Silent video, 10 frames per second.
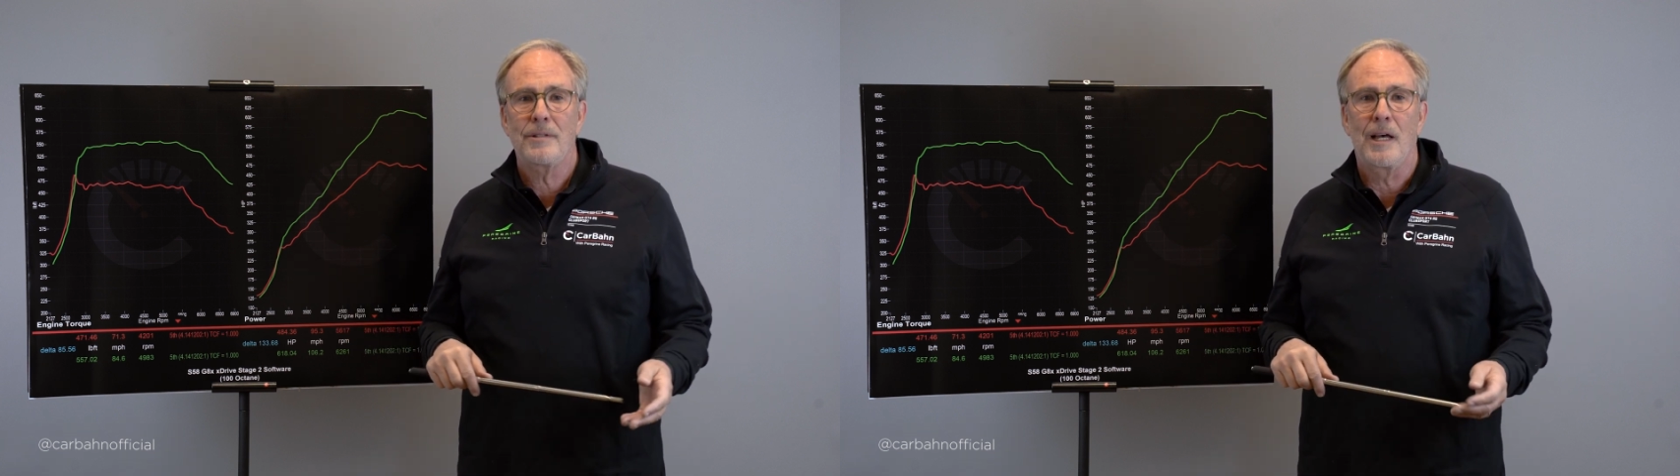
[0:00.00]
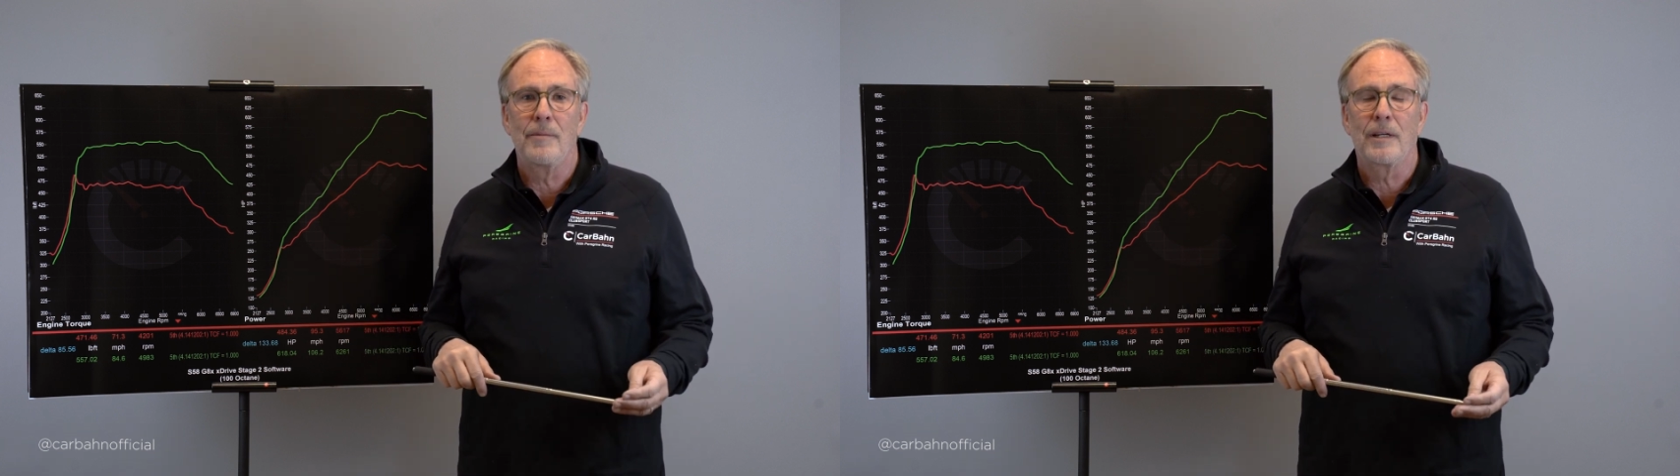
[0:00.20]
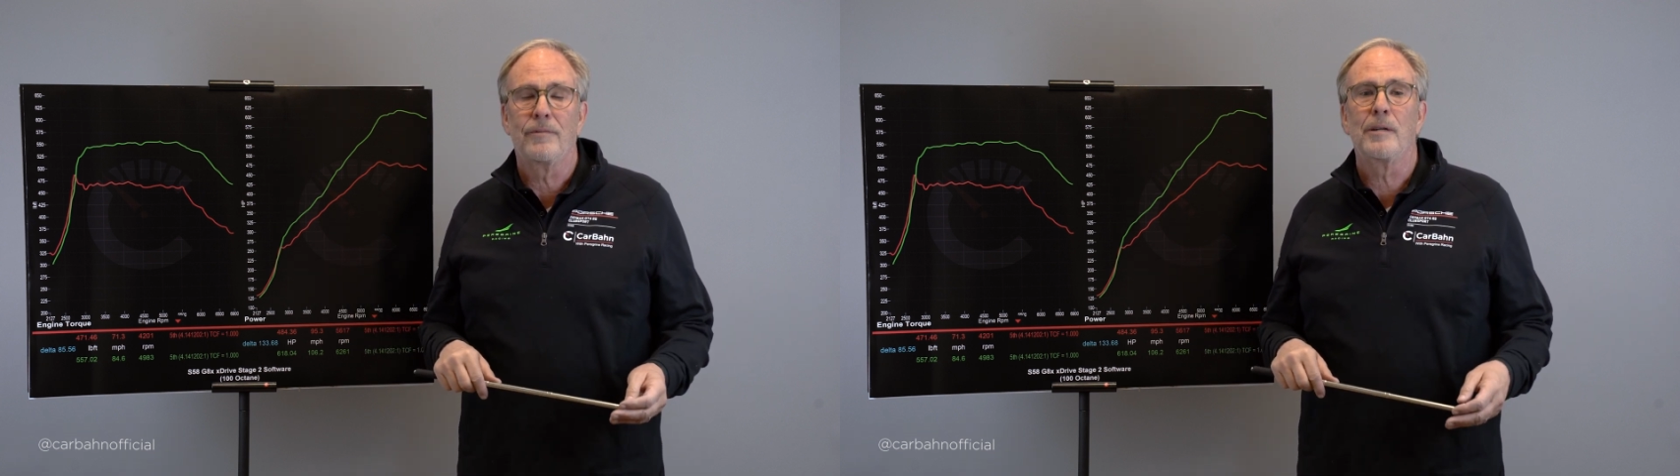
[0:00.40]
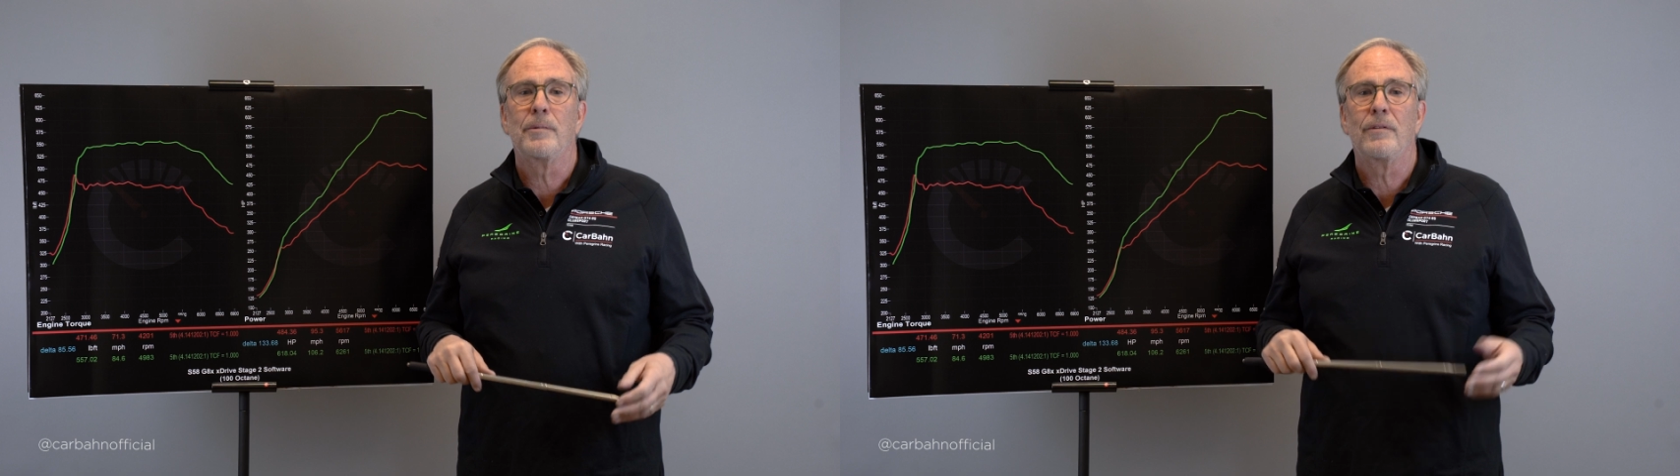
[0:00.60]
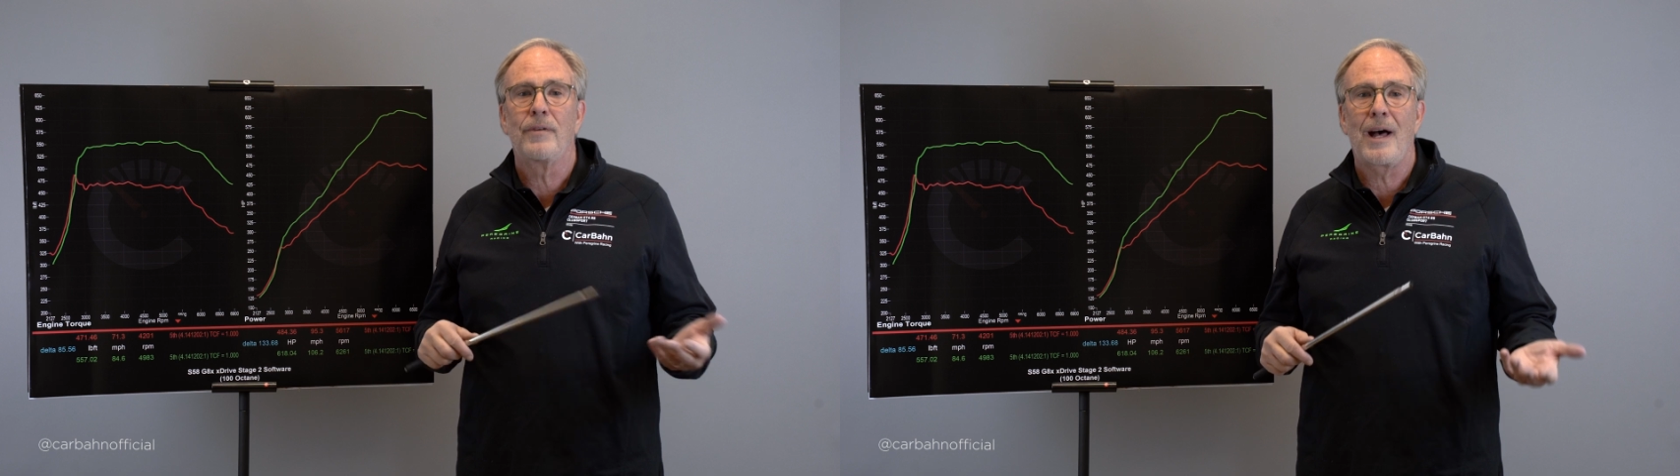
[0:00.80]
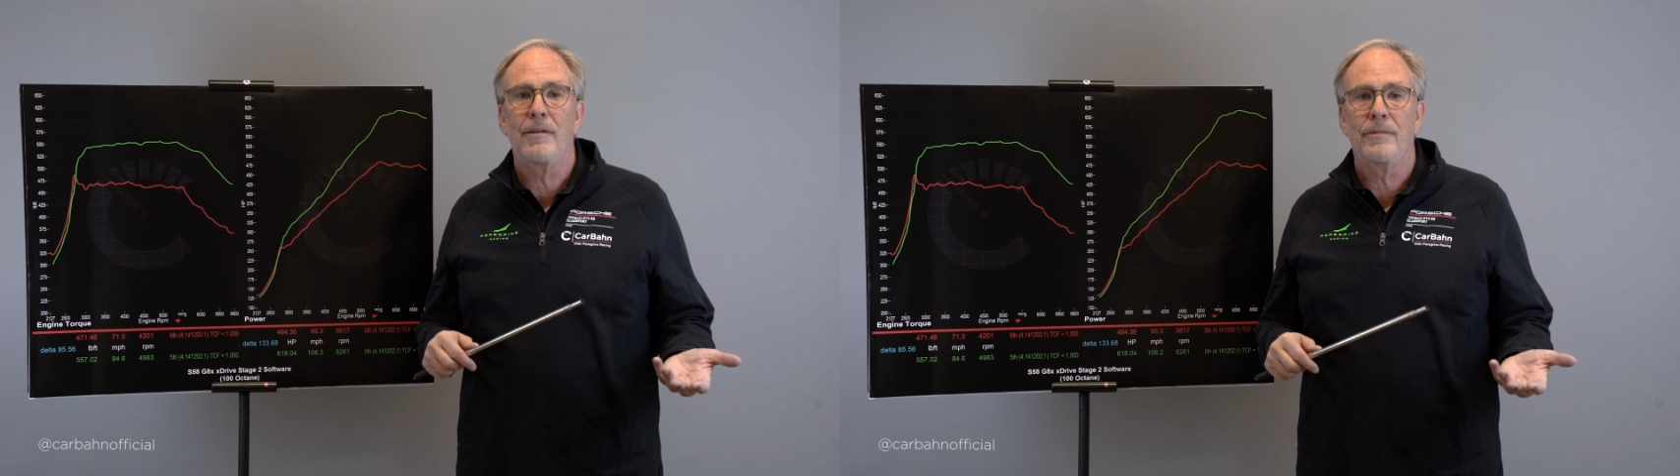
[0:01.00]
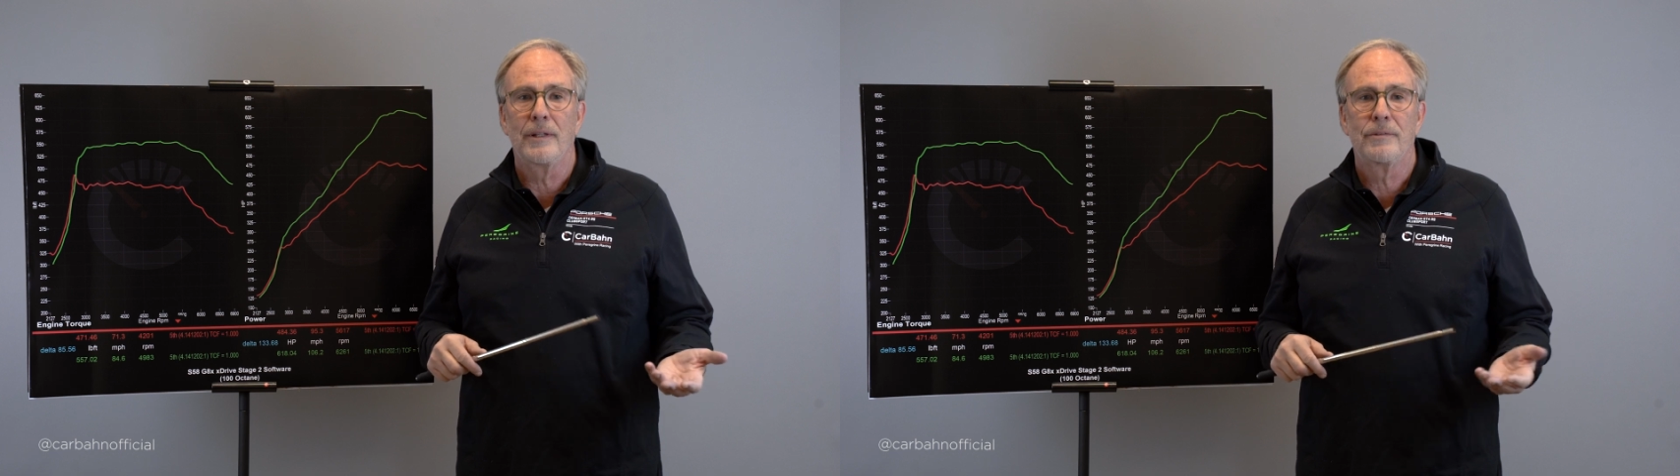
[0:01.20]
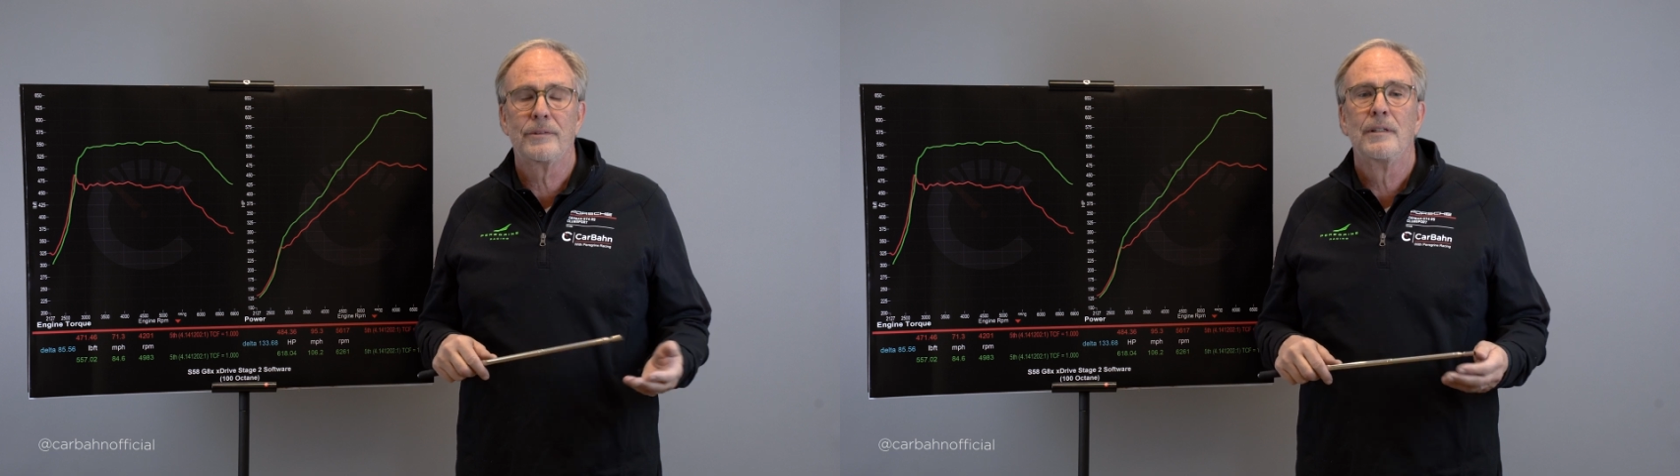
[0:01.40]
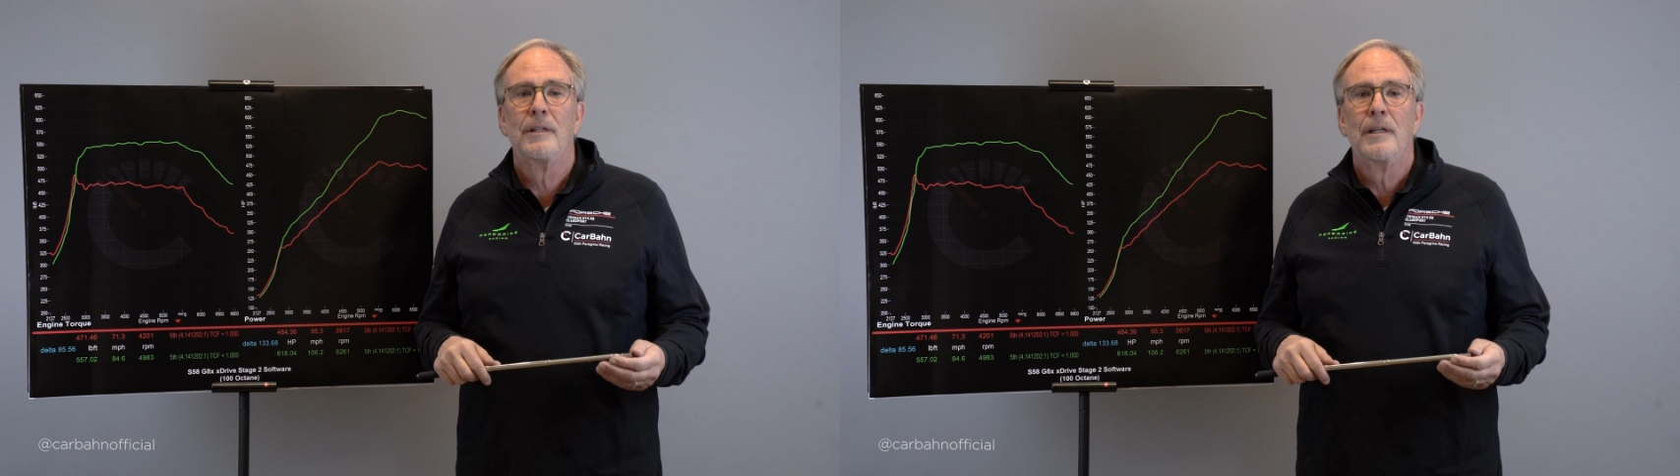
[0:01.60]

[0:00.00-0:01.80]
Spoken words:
timing and variable valve lift.